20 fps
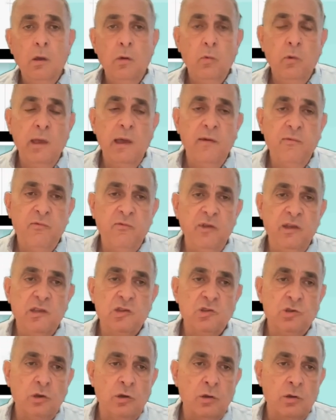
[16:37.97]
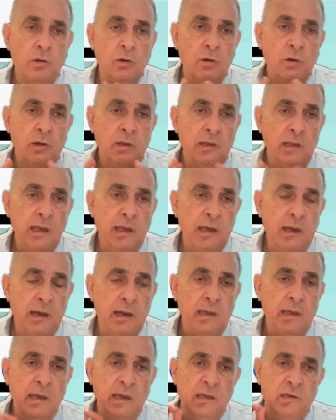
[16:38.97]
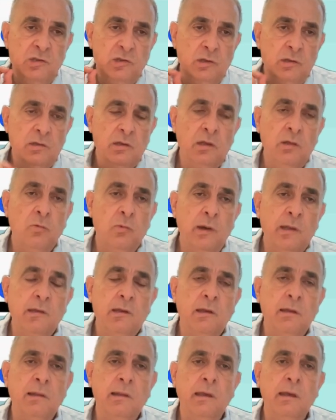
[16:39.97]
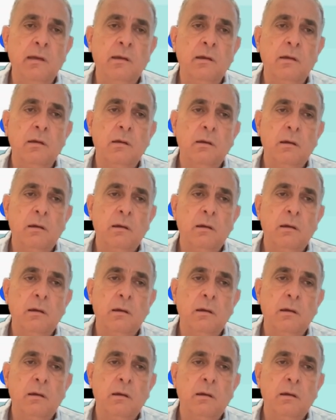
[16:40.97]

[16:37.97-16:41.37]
we have feature or an AI agent in one click